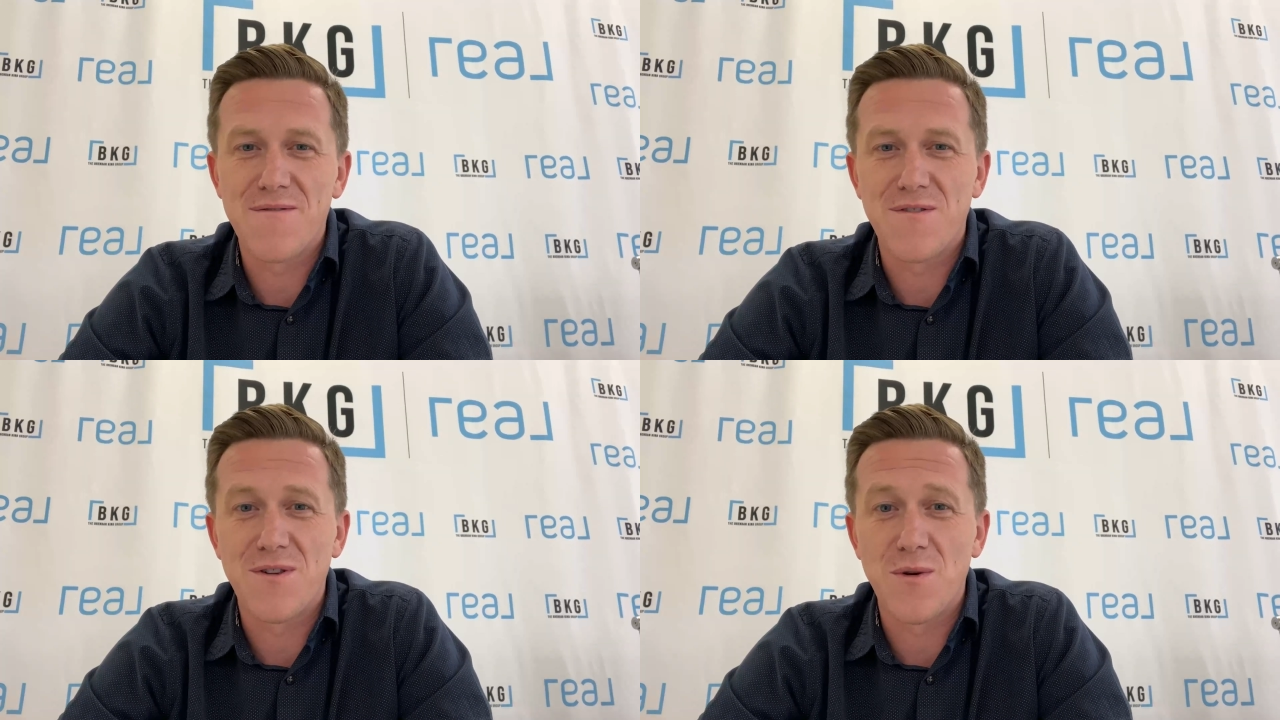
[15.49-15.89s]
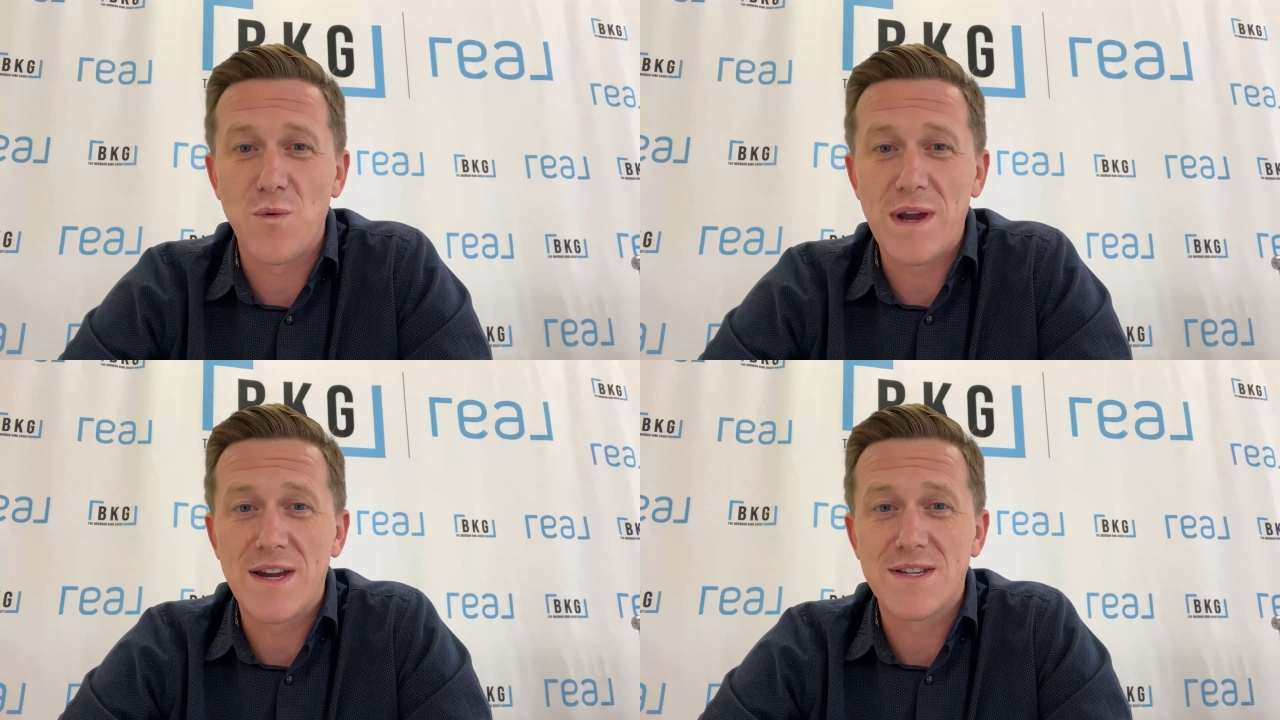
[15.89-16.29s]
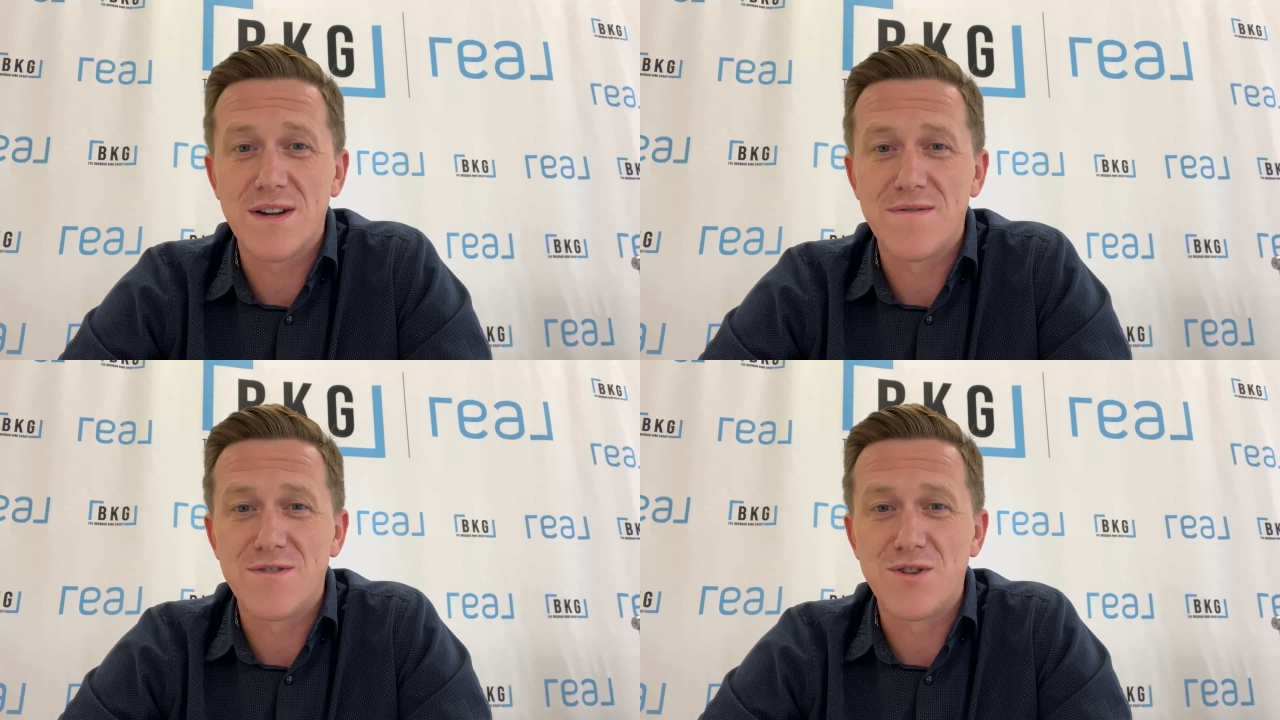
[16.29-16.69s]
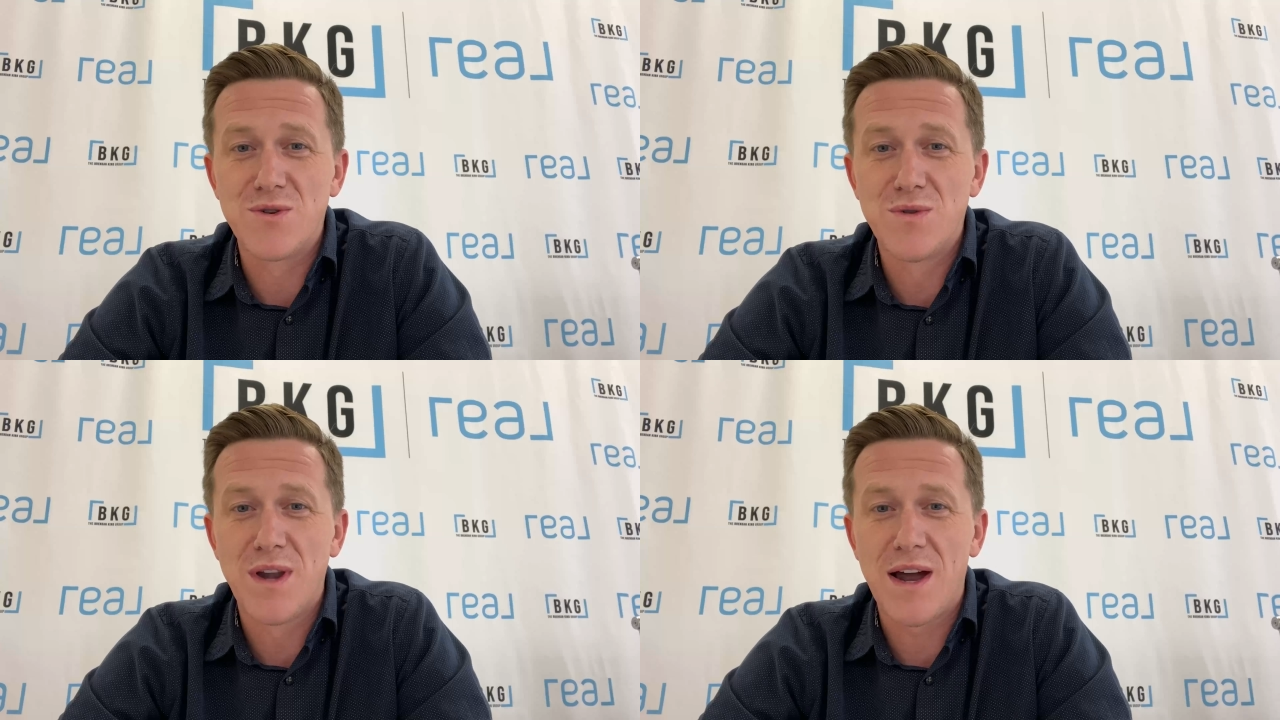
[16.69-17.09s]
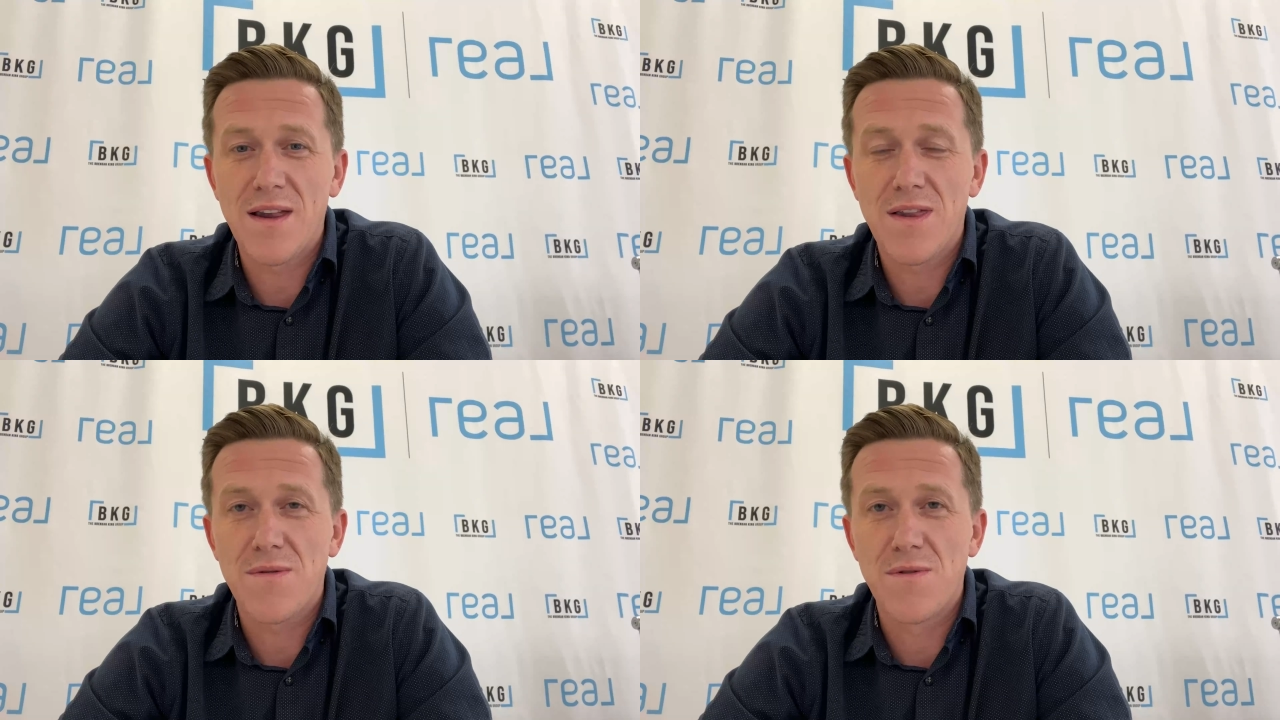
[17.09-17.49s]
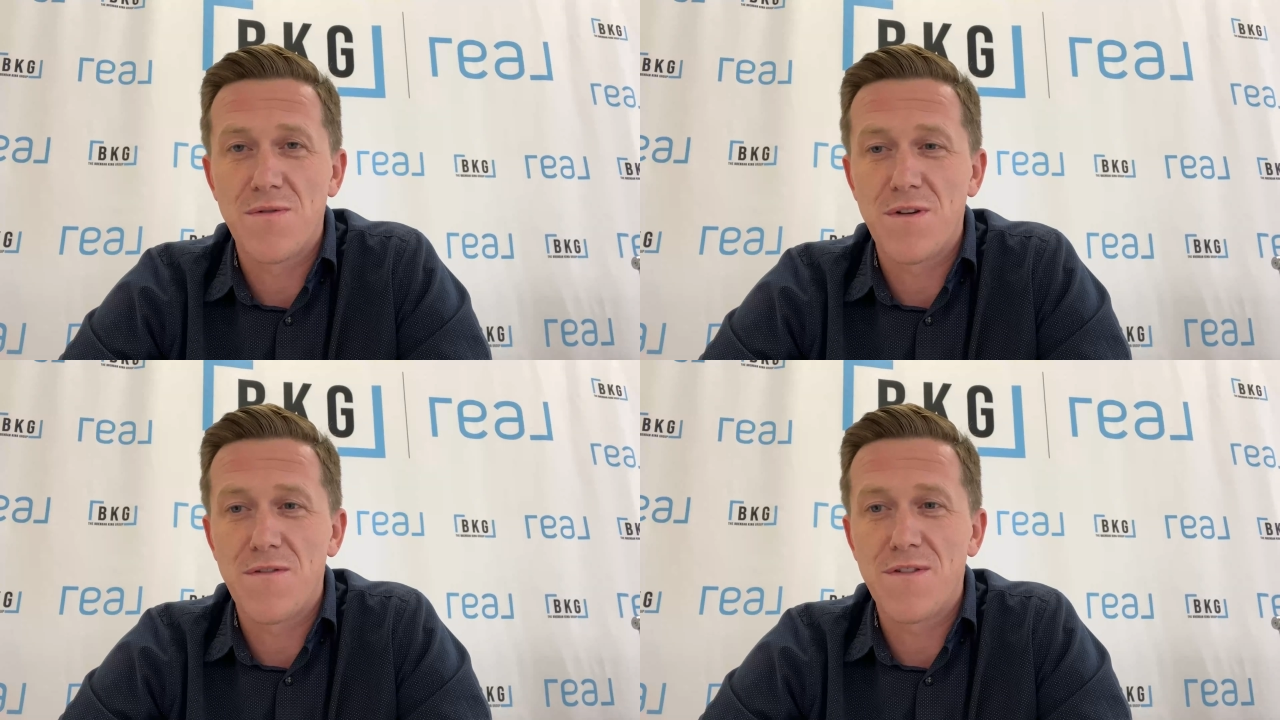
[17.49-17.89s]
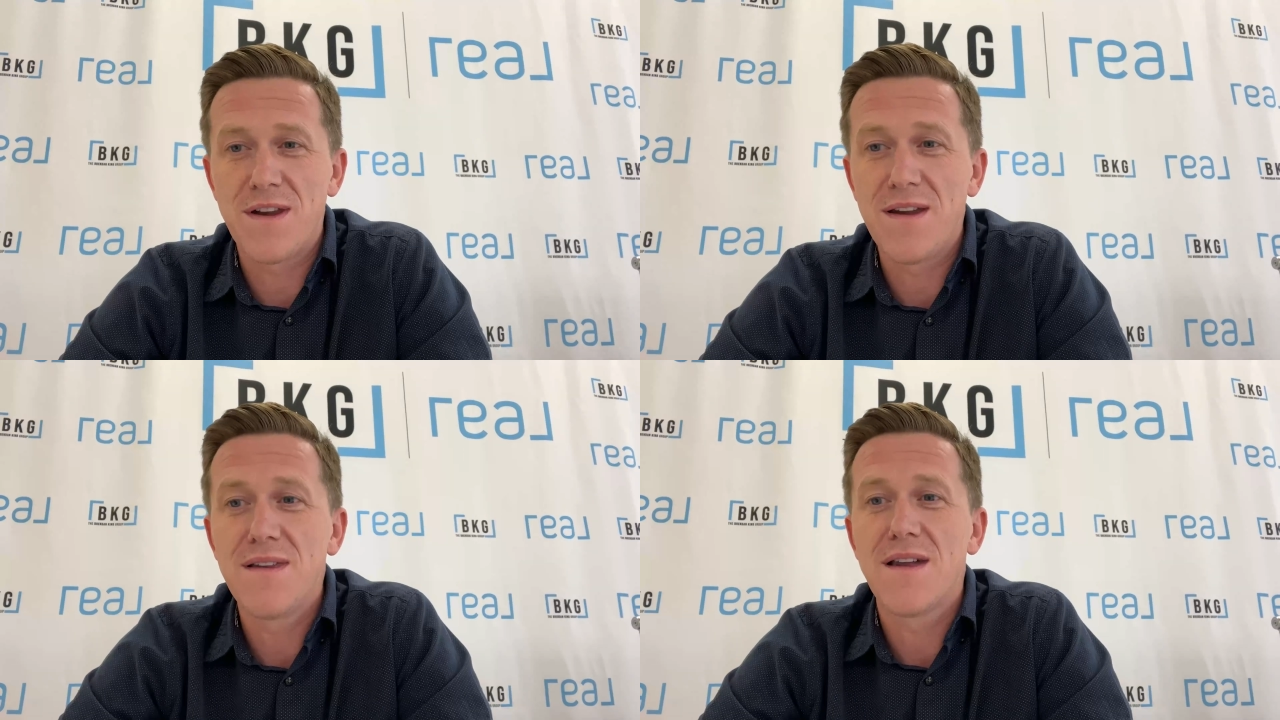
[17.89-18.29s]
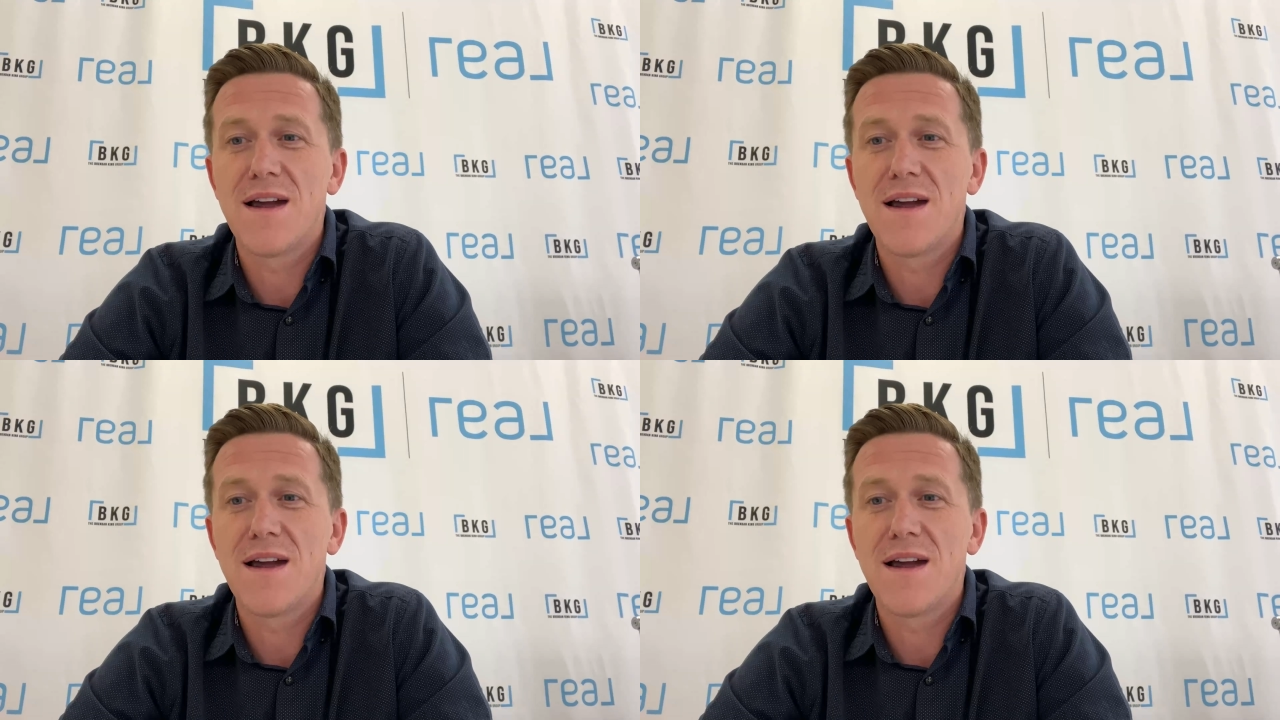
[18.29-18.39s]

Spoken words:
for the weeks of June 9th through 15th